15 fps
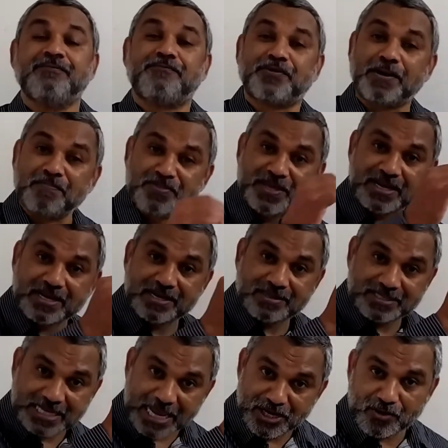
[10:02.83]
from the
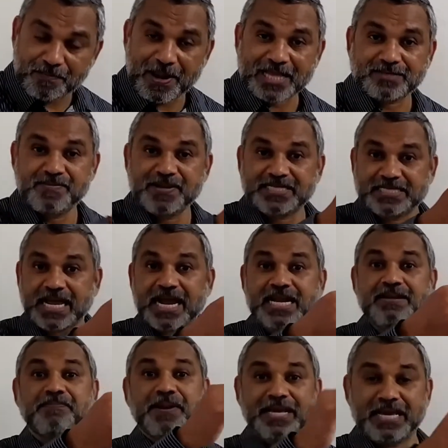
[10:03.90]
cytoplasmic
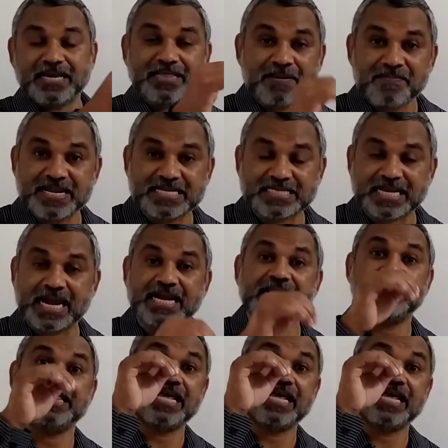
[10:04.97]
side, bringing them inside,